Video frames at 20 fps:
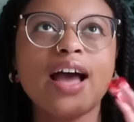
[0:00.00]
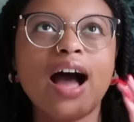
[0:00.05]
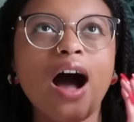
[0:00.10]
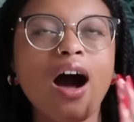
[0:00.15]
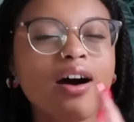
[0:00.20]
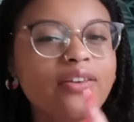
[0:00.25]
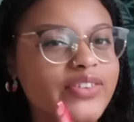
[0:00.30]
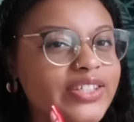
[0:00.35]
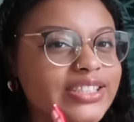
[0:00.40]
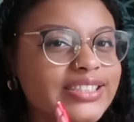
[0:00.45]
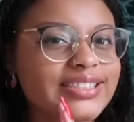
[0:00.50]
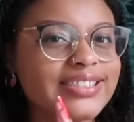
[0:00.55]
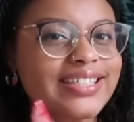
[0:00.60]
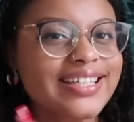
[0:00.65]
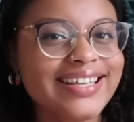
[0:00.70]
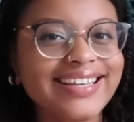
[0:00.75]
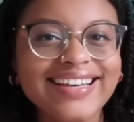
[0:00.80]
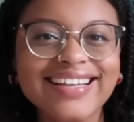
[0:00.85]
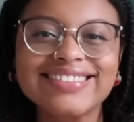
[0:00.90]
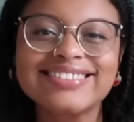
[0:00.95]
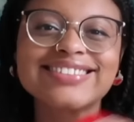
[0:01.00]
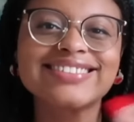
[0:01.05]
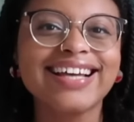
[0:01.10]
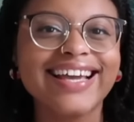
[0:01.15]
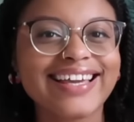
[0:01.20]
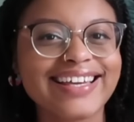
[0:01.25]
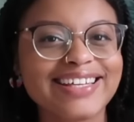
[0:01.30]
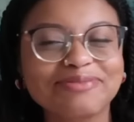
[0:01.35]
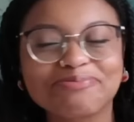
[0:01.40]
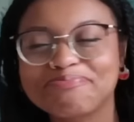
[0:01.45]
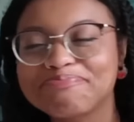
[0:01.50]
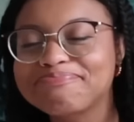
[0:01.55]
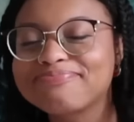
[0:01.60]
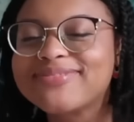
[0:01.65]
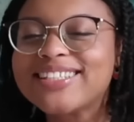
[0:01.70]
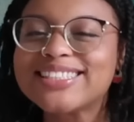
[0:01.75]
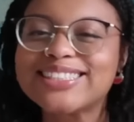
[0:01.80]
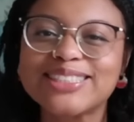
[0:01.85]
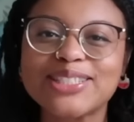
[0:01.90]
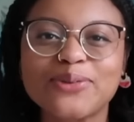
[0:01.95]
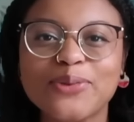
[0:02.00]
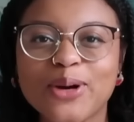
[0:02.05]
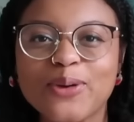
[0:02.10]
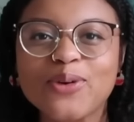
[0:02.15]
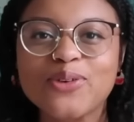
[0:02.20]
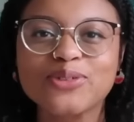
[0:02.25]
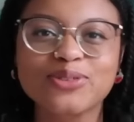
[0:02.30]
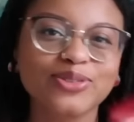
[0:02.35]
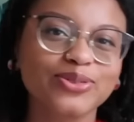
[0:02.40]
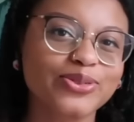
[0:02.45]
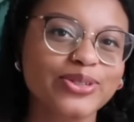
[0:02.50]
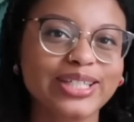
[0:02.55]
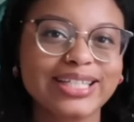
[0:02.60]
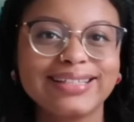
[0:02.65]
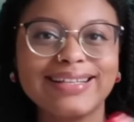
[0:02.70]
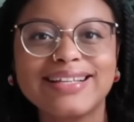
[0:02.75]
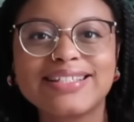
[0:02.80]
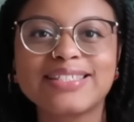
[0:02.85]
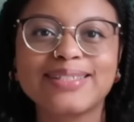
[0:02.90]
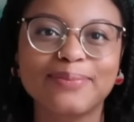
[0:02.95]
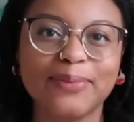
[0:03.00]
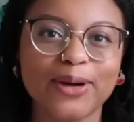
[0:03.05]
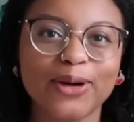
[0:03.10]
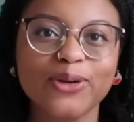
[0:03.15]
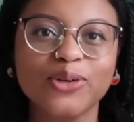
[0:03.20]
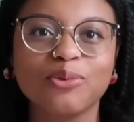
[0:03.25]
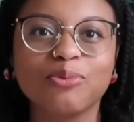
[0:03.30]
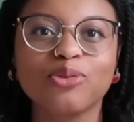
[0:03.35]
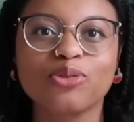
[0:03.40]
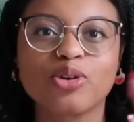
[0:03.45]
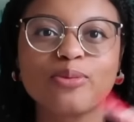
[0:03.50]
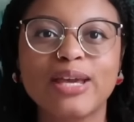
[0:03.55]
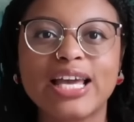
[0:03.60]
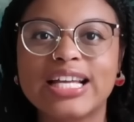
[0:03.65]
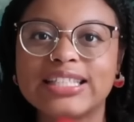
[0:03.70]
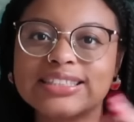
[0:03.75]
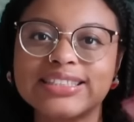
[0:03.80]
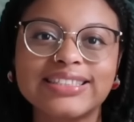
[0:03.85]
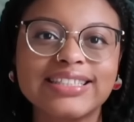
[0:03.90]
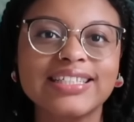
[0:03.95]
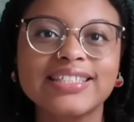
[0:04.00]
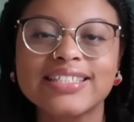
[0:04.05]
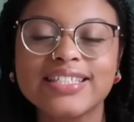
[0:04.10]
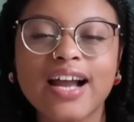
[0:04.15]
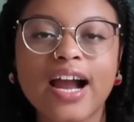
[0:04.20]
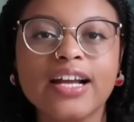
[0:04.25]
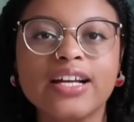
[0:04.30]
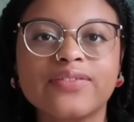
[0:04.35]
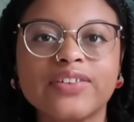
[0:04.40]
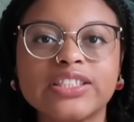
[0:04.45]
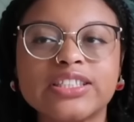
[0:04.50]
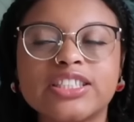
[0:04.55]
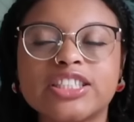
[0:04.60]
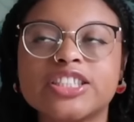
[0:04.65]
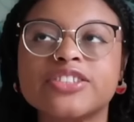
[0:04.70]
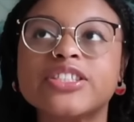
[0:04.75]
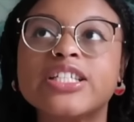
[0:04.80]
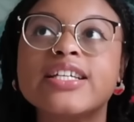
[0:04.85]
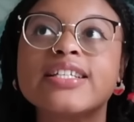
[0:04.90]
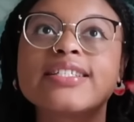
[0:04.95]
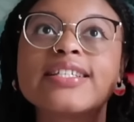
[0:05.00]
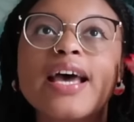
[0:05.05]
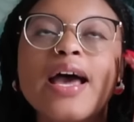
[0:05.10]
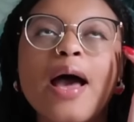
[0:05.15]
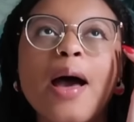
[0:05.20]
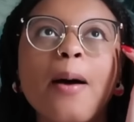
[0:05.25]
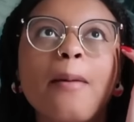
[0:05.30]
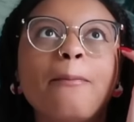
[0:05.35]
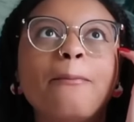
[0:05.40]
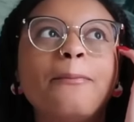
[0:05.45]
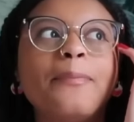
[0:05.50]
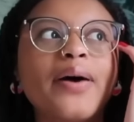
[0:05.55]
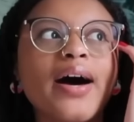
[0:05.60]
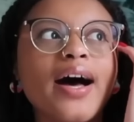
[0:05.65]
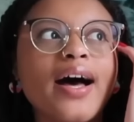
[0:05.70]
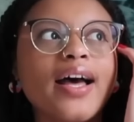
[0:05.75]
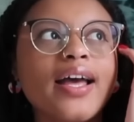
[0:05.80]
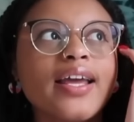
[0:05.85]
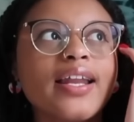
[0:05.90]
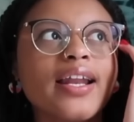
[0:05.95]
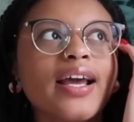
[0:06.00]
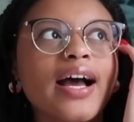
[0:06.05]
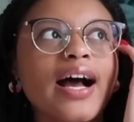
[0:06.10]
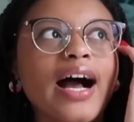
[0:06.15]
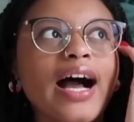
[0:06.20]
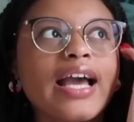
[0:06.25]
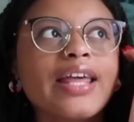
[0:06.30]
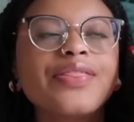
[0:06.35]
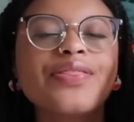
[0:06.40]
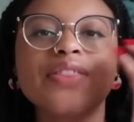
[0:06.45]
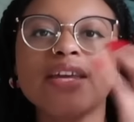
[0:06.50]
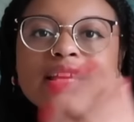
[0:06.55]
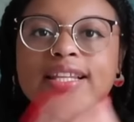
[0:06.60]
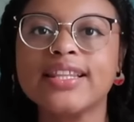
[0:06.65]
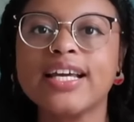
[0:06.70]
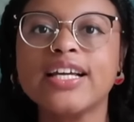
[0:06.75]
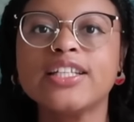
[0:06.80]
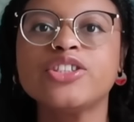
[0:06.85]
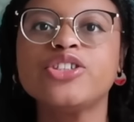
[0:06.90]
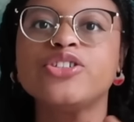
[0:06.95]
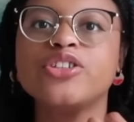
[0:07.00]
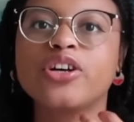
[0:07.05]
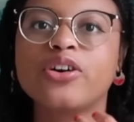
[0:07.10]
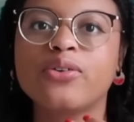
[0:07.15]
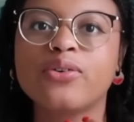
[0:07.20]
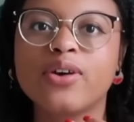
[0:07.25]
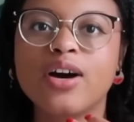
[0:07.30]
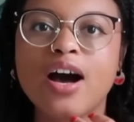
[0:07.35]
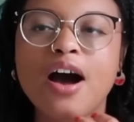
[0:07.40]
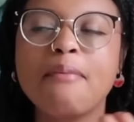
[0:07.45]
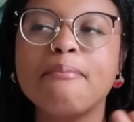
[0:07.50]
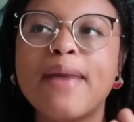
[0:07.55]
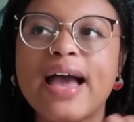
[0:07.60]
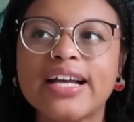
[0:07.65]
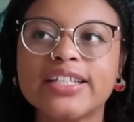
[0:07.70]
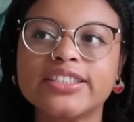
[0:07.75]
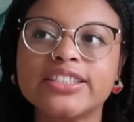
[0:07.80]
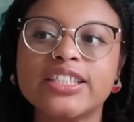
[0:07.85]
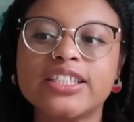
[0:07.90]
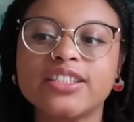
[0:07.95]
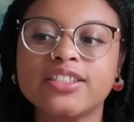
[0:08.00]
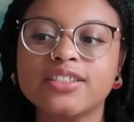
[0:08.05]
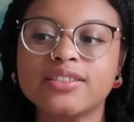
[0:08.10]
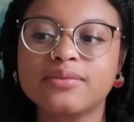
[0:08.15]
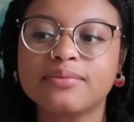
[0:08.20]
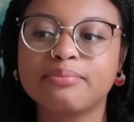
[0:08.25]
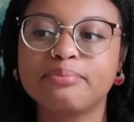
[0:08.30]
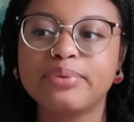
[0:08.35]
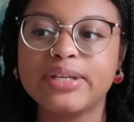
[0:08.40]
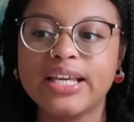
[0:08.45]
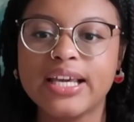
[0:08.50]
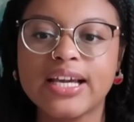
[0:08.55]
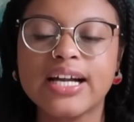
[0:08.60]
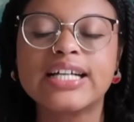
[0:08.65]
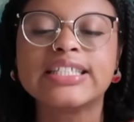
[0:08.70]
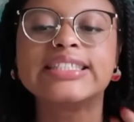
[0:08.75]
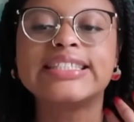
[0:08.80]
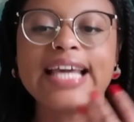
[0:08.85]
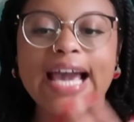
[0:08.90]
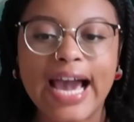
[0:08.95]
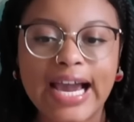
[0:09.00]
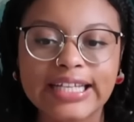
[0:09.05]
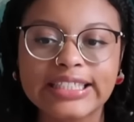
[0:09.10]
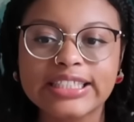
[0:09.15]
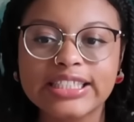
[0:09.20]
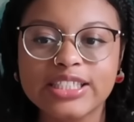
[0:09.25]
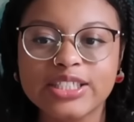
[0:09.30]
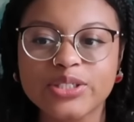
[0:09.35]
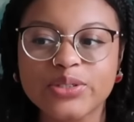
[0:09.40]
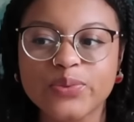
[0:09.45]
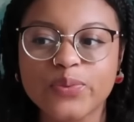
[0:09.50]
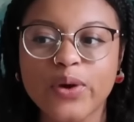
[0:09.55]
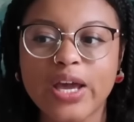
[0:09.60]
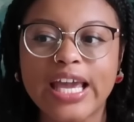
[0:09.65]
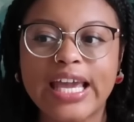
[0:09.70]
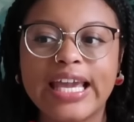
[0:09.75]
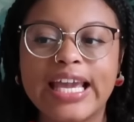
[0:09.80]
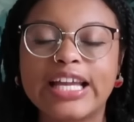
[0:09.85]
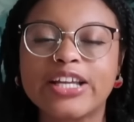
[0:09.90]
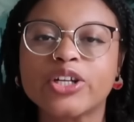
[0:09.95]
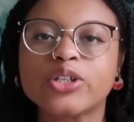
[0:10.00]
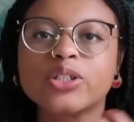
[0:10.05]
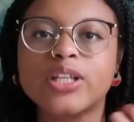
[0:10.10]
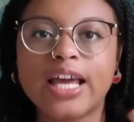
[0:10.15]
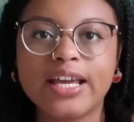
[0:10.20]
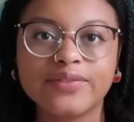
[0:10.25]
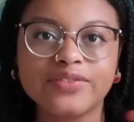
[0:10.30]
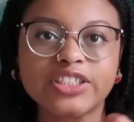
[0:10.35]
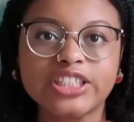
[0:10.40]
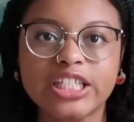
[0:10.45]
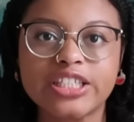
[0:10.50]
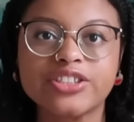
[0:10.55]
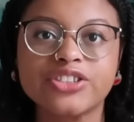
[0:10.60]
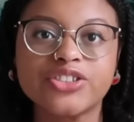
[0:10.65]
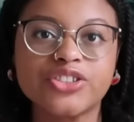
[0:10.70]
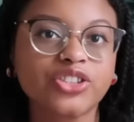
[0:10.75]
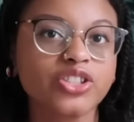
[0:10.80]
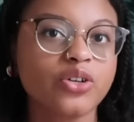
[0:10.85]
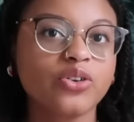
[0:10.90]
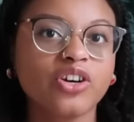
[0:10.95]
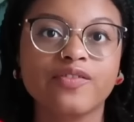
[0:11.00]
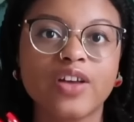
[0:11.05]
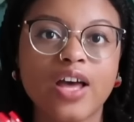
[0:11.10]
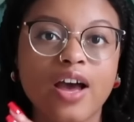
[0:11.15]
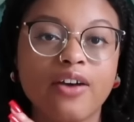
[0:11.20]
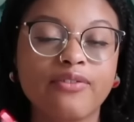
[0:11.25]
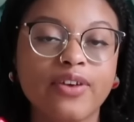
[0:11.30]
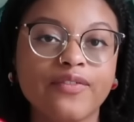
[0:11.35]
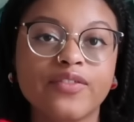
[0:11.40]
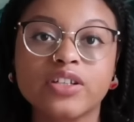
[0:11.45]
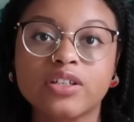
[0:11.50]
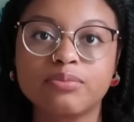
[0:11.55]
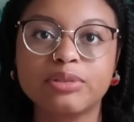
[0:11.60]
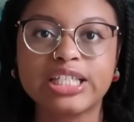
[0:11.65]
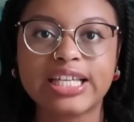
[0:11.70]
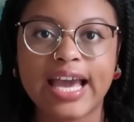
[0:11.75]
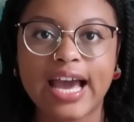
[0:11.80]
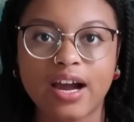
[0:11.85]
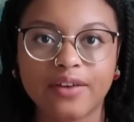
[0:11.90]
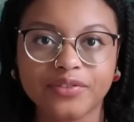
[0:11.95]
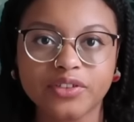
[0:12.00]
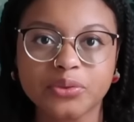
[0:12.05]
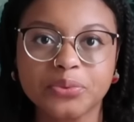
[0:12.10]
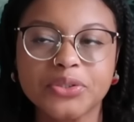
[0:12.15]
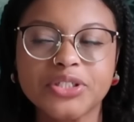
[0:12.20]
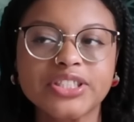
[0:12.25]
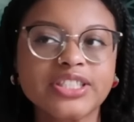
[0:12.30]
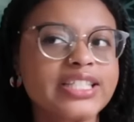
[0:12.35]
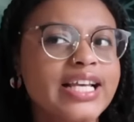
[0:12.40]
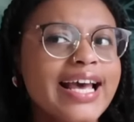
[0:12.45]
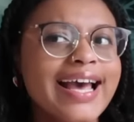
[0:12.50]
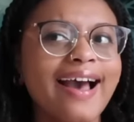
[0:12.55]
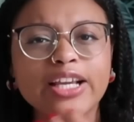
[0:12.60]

obviously it's like this is a werewolf story, it's a paranormal romance, it's kind of unserious, but I think that, you know, imagine being attacked in this way and your life changing so irrevocably afterwards.